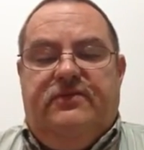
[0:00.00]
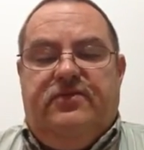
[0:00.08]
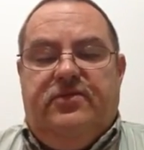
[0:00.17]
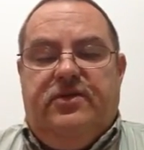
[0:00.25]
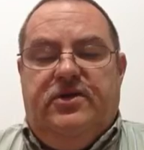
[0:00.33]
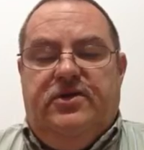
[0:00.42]

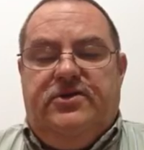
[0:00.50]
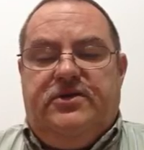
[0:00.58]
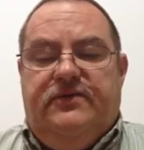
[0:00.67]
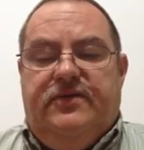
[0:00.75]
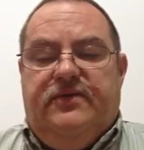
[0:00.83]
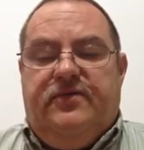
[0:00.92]
through the use
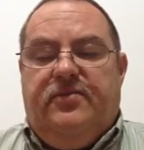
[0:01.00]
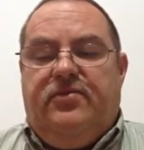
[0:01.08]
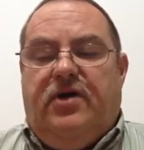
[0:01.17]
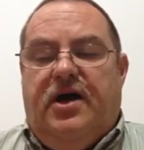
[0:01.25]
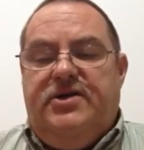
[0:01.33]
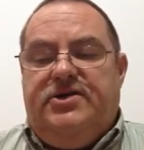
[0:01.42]
of different
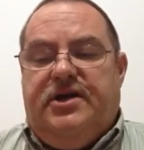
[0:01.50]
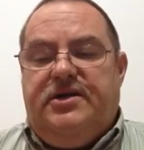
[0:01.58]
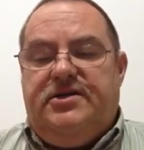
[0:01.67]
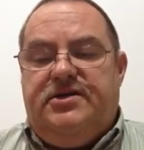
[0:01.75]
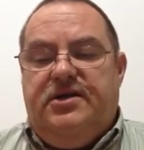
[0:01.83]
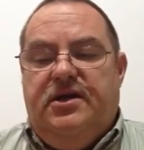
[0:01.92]

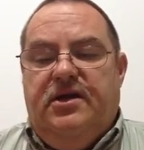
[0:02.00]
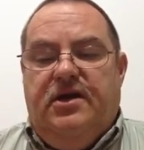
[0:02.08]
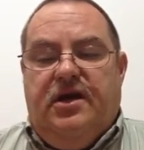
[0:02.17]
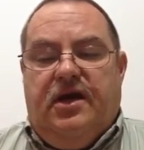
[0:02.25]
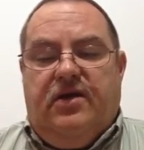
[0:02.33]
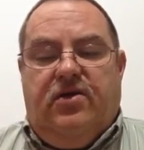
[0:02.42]
projects
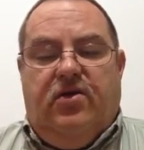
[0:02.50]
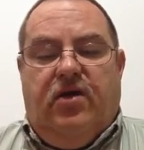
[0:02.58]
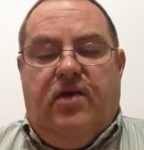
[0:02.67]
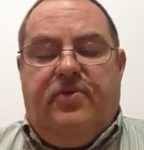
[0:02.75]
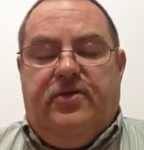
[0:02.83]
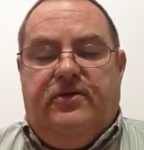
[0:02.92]
and
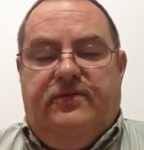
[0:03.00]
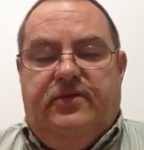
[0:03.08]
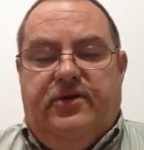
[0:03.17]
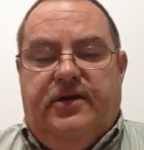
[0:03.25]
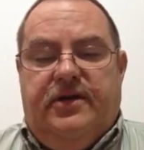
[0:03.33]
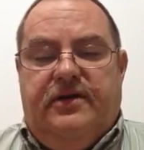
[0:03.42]
cooperative
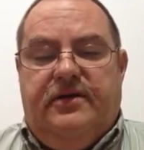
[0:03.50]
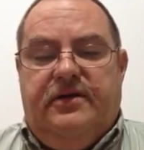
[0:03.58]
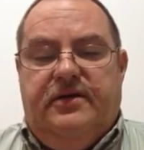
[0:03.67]
learning.